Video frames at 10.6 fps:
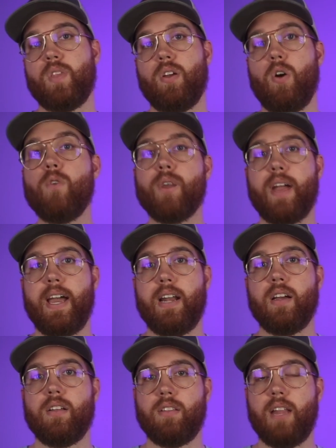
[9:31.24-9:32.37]
overhead
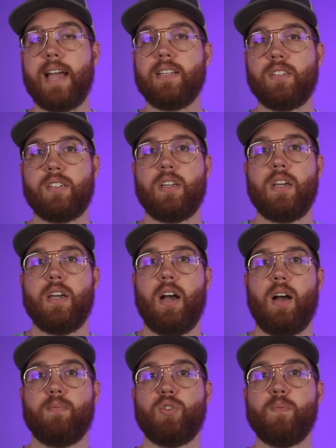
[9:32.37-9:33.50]
lights
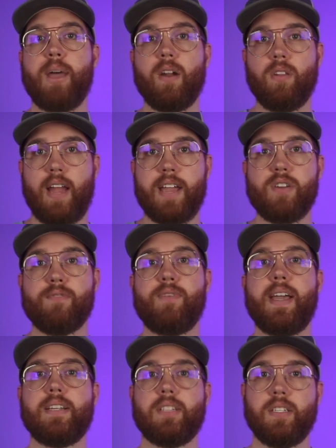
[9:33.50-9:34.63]
to better light your
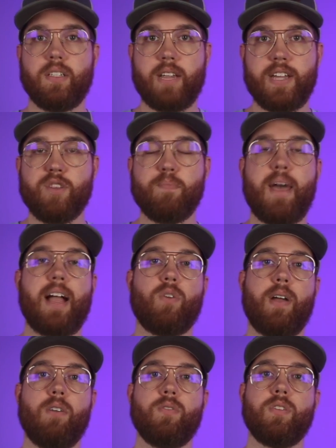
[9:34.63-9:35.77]
face and to light your
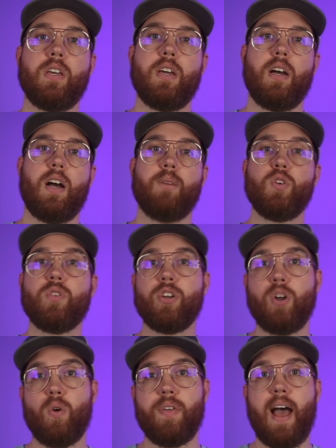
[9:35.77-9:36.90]
background. You could
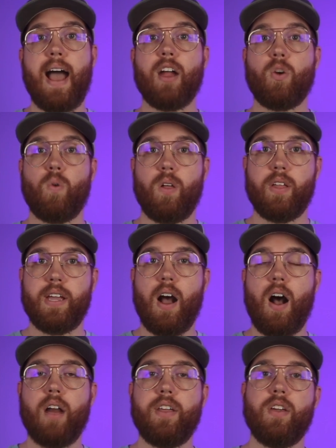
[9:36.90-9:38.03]
go with higher quality
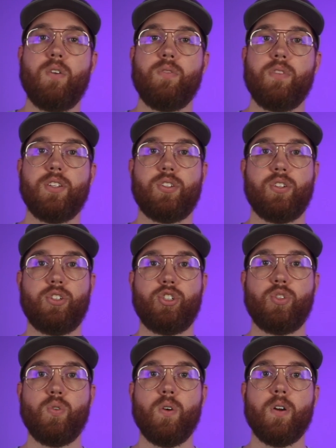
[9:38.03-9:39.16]
audio. This
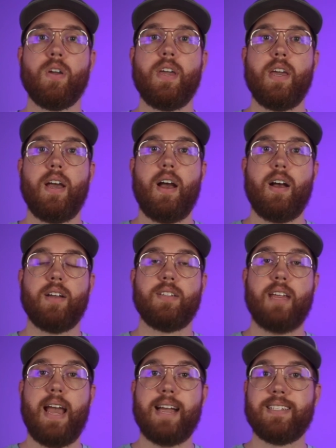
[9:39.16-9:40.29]
Shure
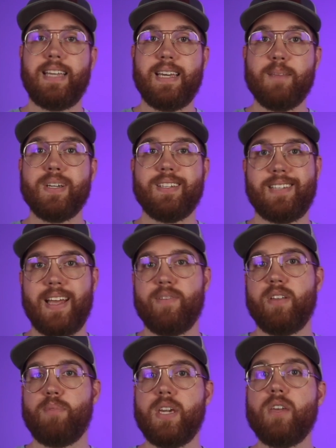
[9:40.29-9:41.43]

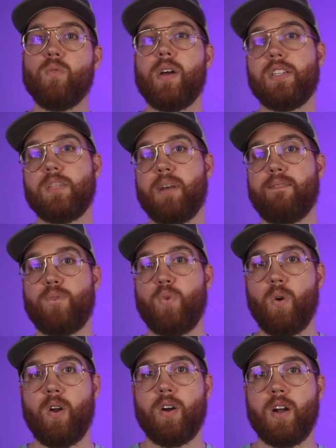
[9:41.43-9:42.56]
SM7B runs about
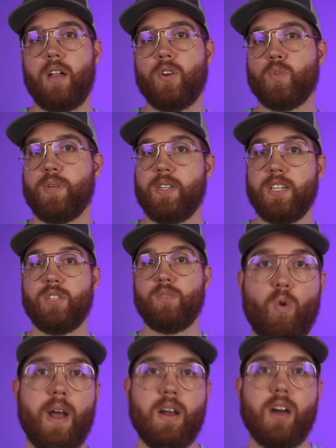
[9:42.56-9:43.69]
$400, but is
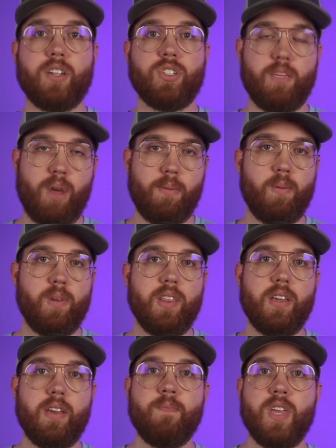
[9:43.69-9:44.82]
quite honestly probably
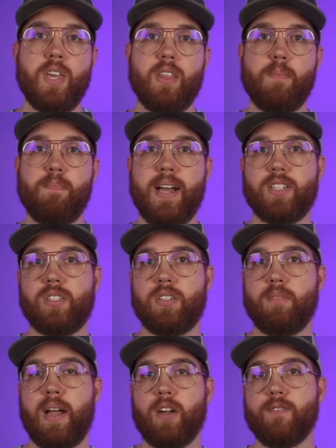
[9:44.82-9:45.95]
the best
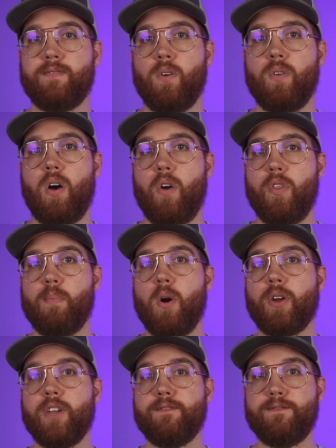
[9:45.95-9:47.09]
microphone on the
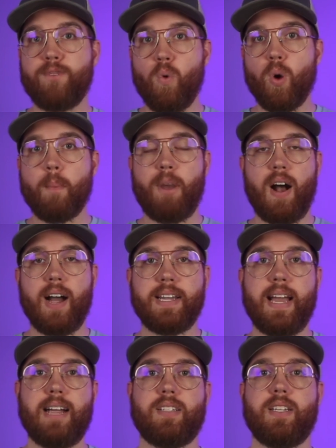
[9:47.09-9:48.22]
market for
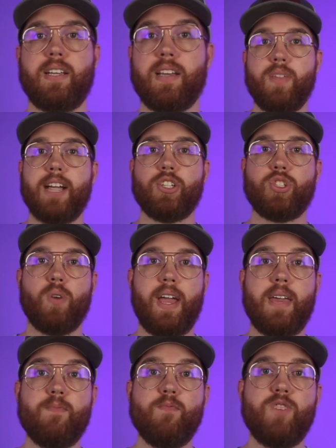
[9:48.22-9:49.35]
podcasting. That Shure
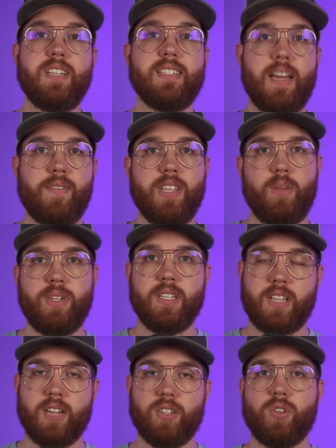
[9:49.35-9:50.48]
MV7 that we
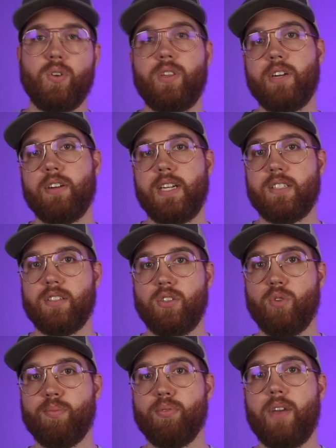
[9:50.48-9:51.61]
discussed earlier is the
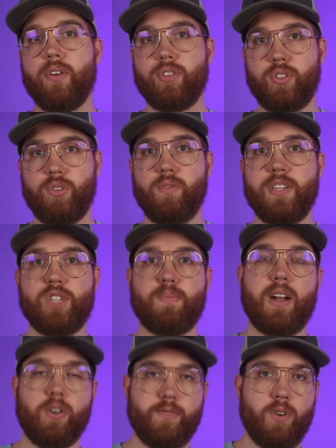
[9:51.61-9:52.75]
little brother to this
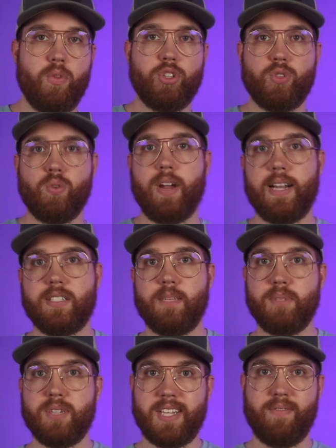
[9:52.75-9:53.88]
microphone, the Shure
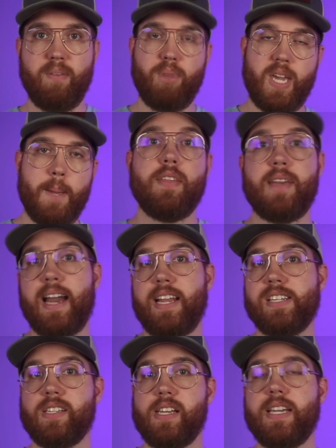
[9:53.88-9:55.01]
SM7B. That
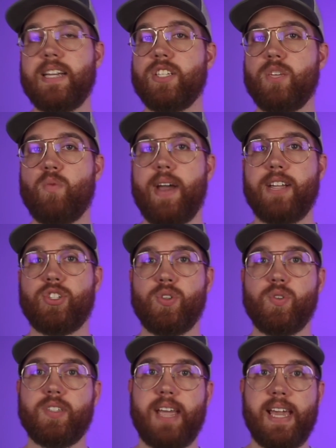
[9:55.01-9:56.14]
is an easy way to
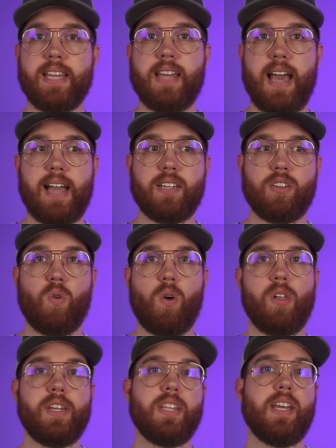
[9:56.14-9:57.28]
take that
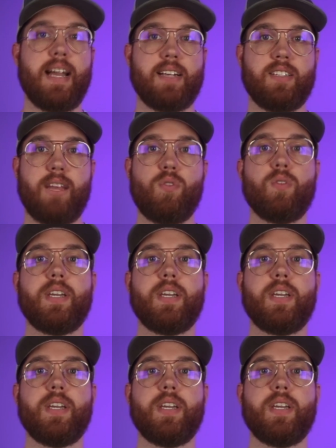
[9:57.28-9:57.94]
quality to the next level,